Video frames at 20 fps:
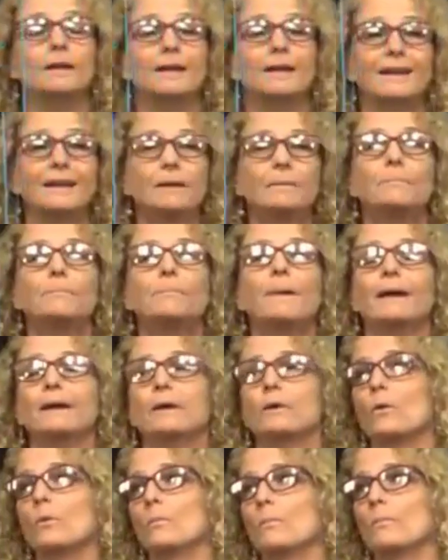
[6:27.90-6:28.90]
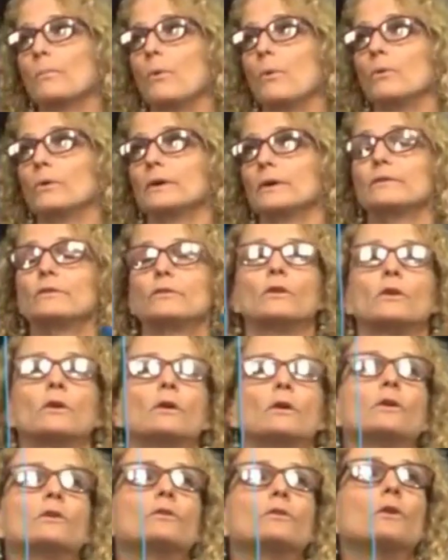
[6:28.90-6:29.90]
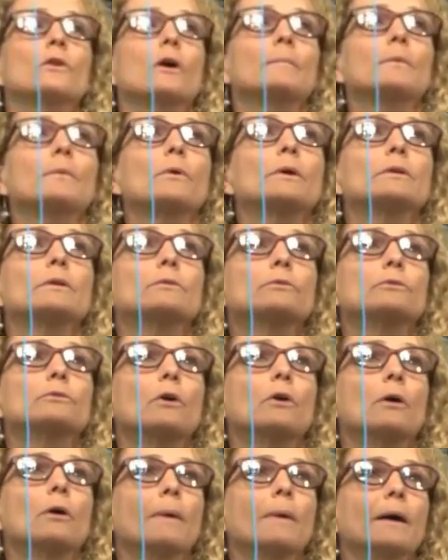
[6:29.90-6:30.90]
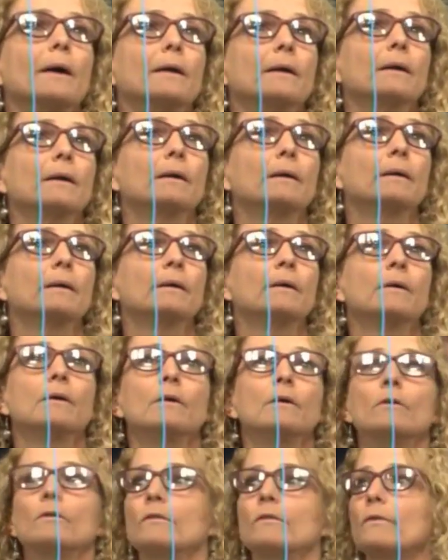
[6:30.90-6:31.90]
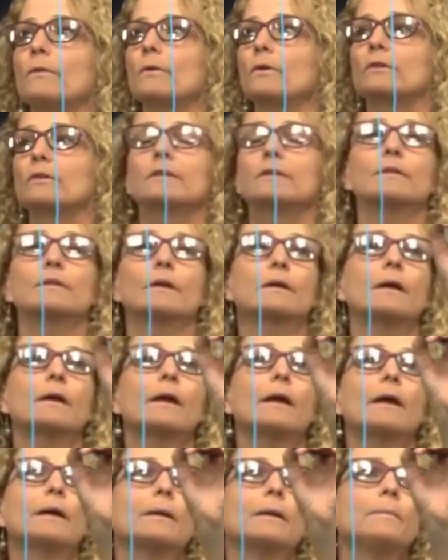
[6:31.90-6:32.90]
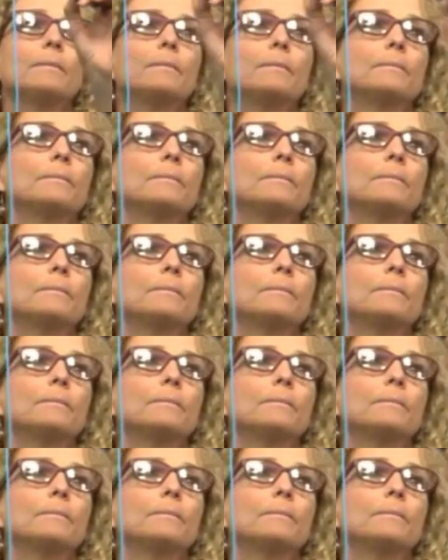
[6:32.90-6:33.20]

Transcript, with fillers: it by components. So I'm going to draw my forces again.